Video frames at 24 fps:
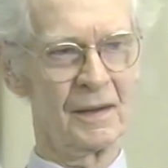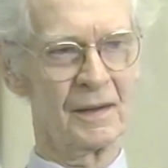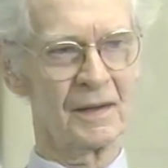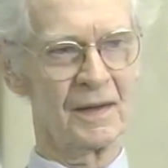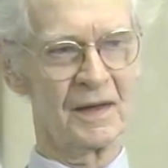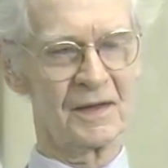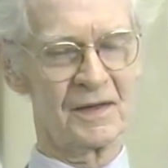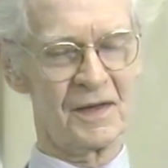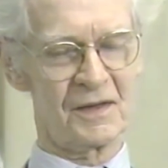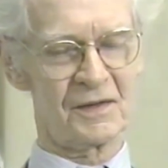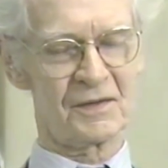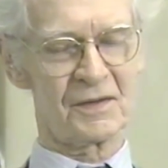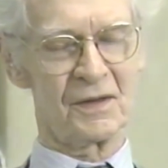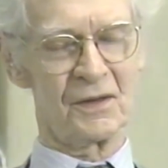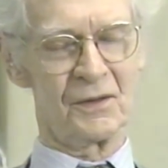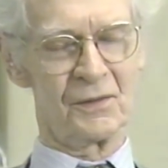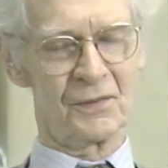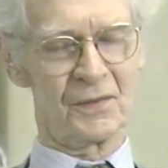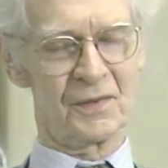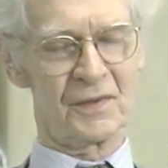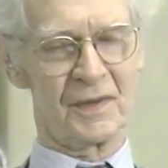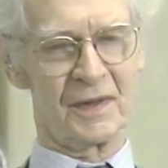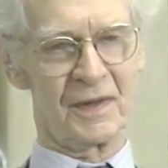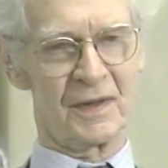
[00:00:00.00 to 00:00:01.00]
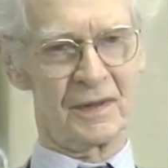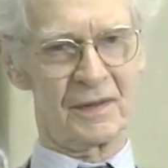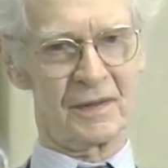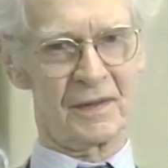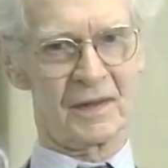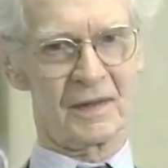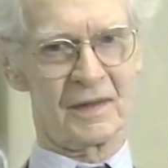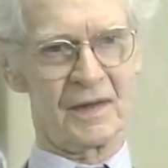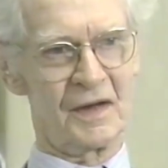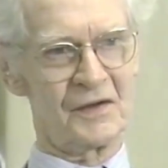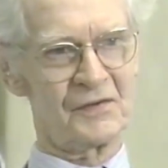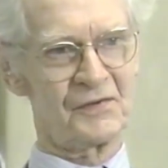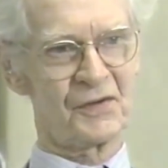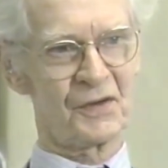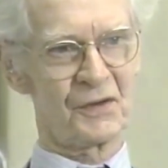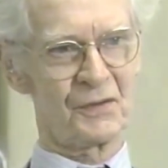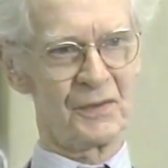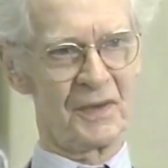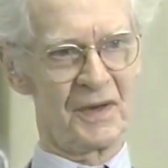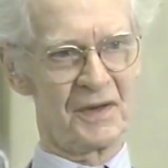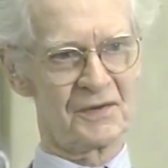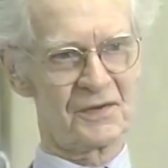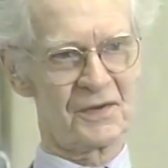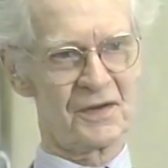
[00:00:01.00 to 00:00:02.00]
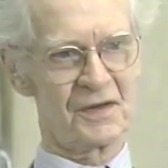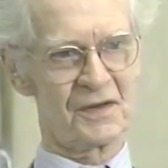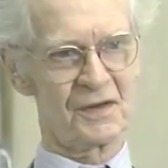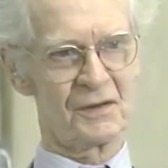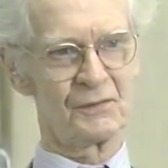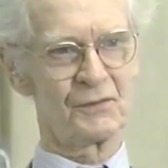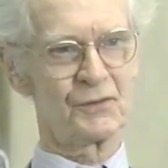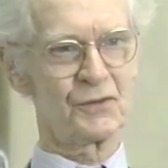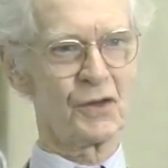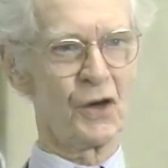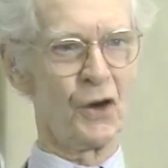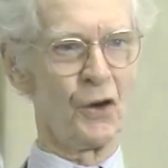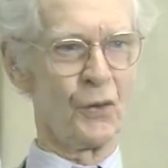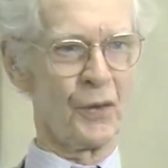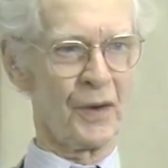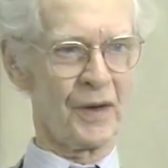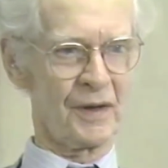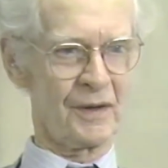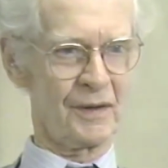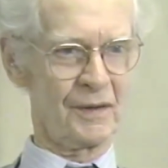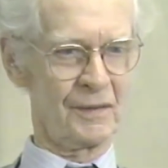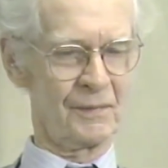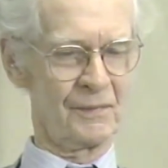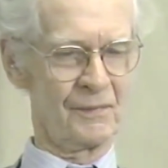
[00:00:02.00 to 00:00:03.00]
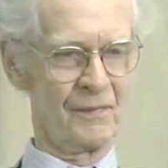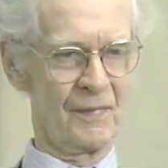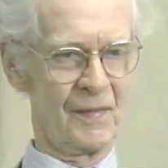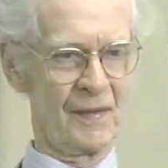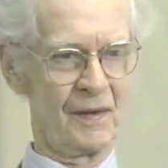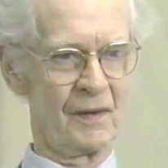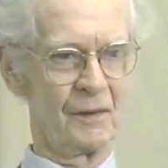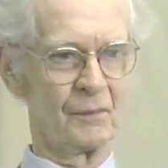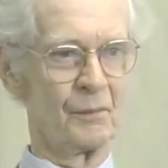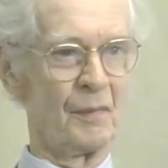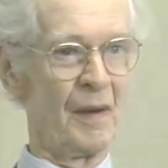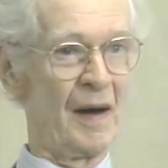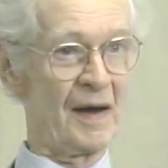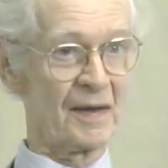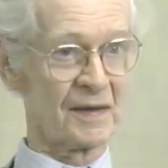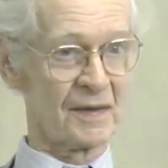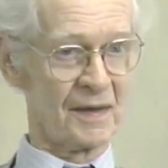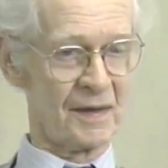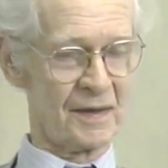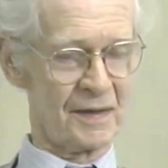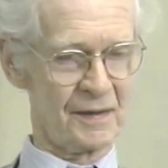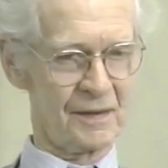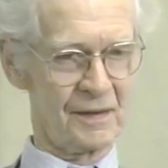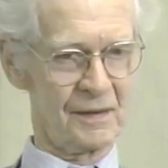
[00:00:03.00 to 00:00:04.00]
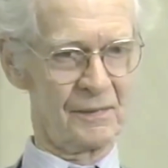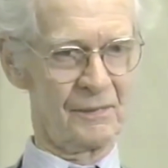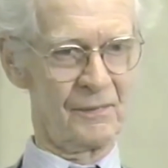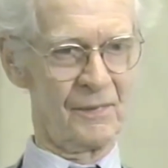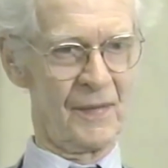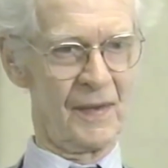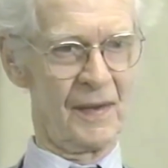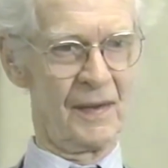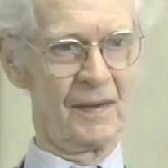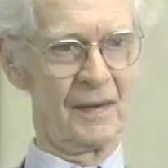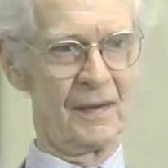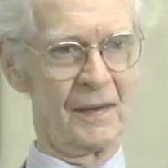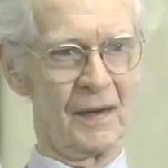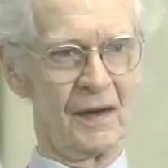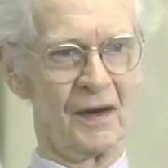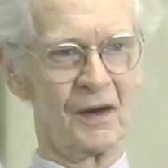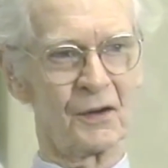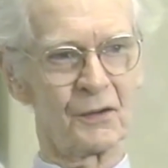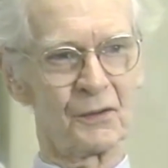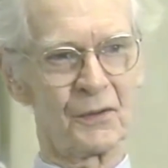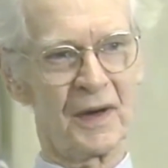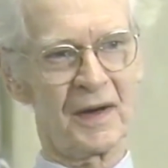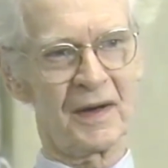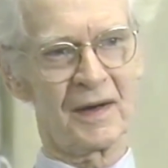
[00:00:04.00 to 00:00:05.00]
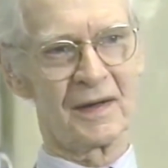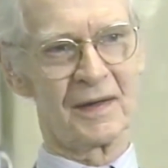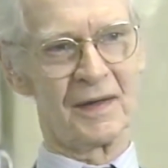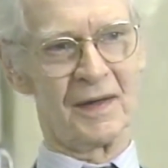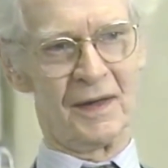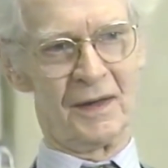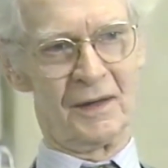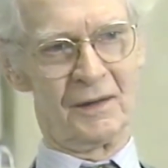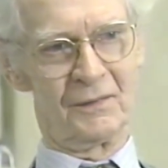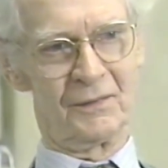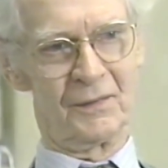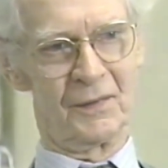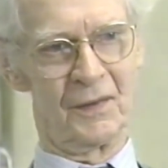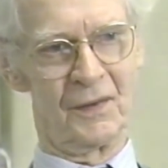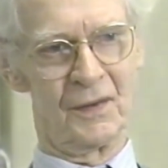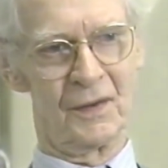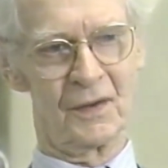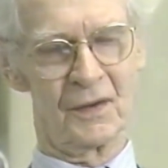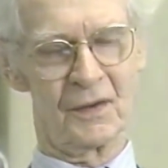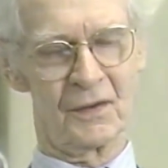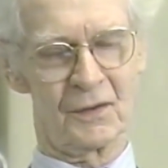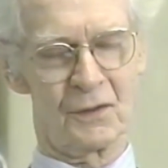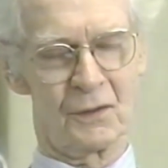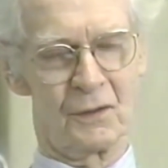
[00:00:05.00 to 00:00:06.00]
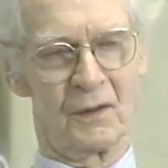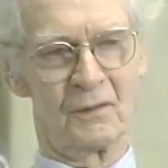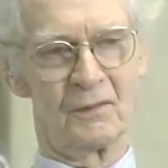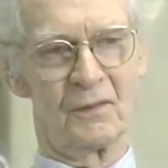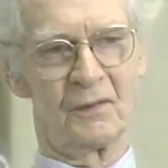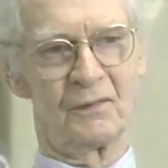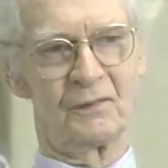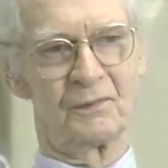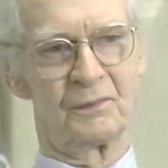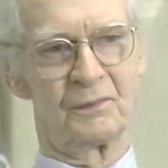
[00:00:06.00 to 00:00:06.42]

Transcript: I just don't think the consequences of showing, modeling, are quick enough to have